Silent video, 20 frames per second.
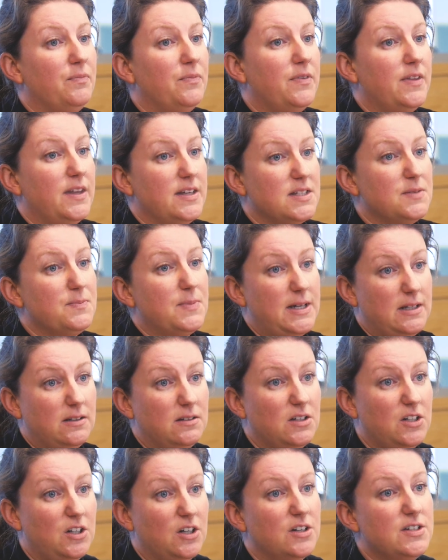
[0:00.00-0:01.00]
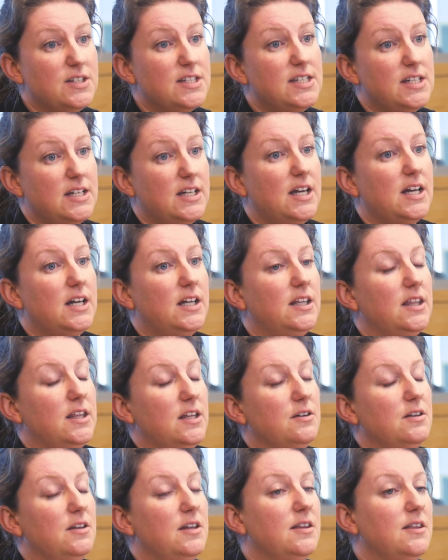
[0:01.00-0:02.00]
that's been set out
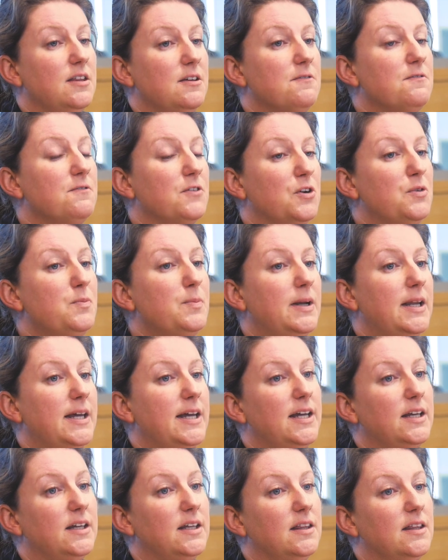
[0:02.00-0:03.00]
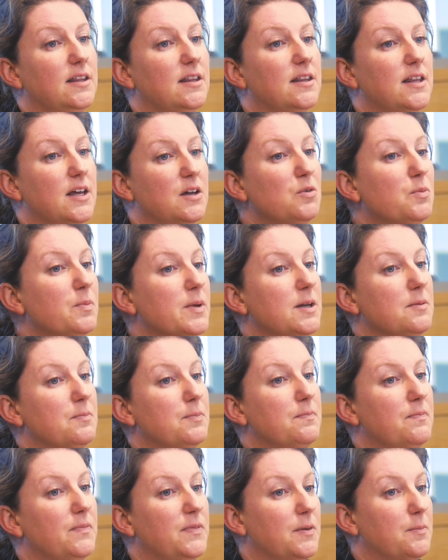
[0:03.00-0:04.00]
in their food plan, and that'll be
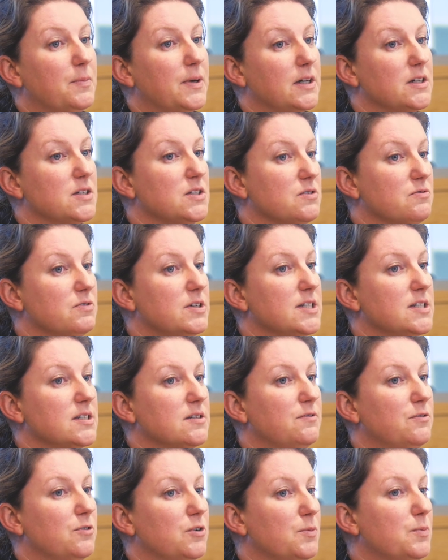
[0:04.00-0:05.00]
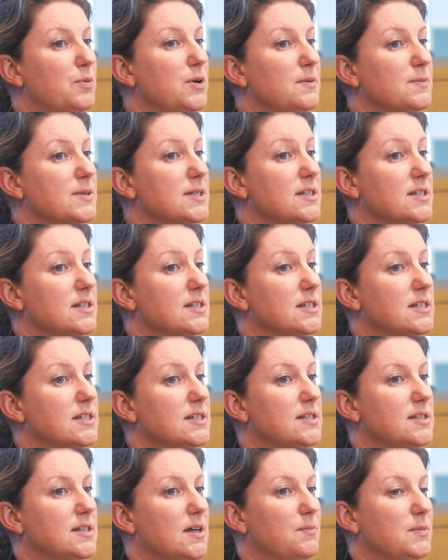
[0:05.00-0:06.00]
the biggest risk for a premises in
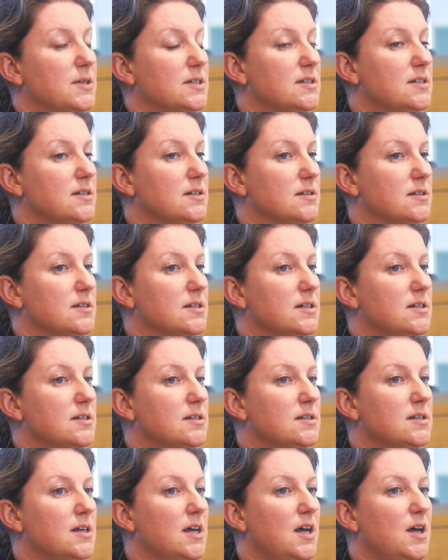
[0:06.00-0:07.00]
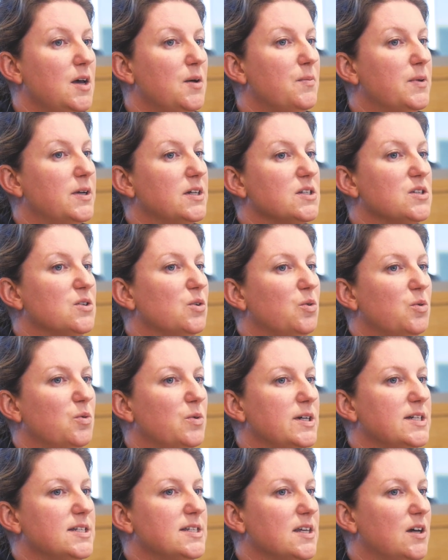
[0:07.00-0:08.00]
some instances. but it's not
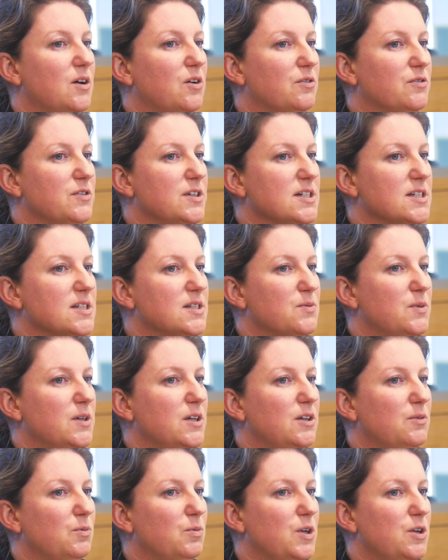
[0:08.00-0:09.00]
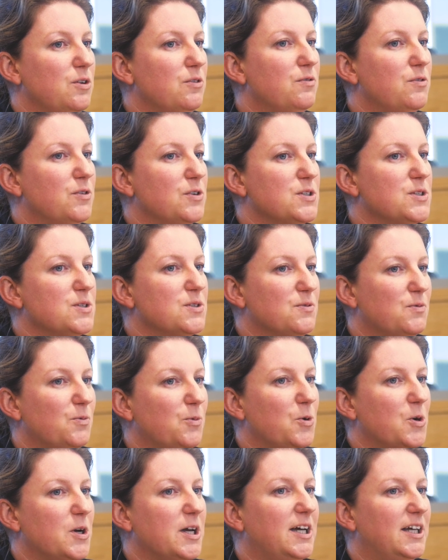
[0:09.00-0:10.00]
always that obvious when you first
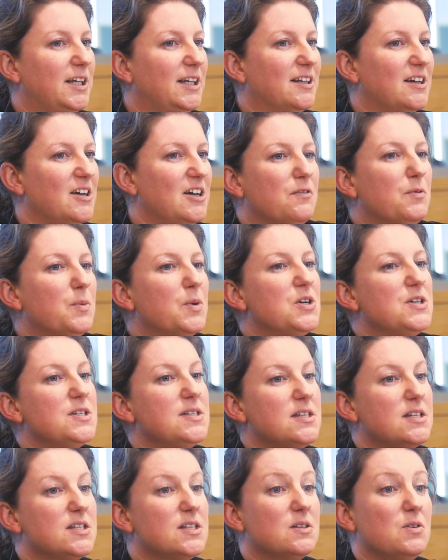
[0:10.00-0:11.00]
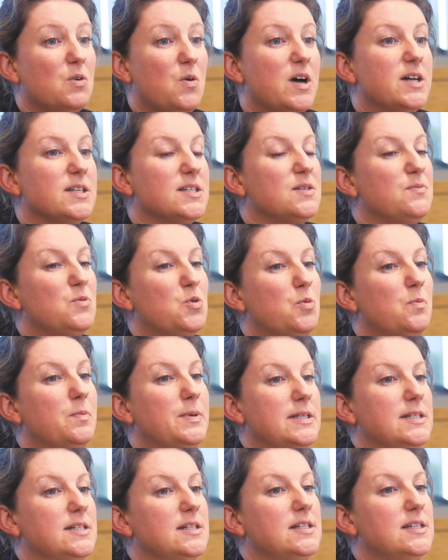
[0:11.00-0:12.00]
walk in. Because they're quite small
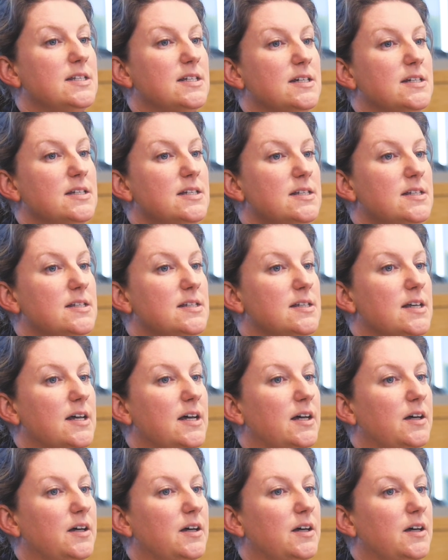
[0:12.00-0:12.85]
businesses,